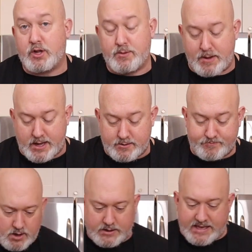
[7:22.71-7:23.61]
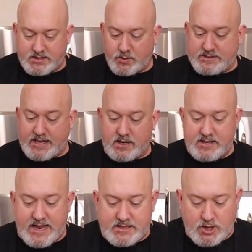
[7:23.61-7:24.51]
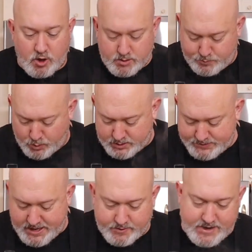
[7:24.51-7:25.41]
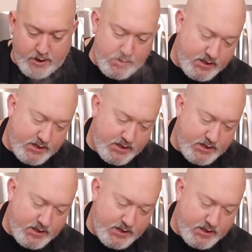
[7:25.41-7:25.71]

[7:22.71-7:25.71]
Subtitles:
on the bottom. Okay, so it's at a nice hard boil now. Now we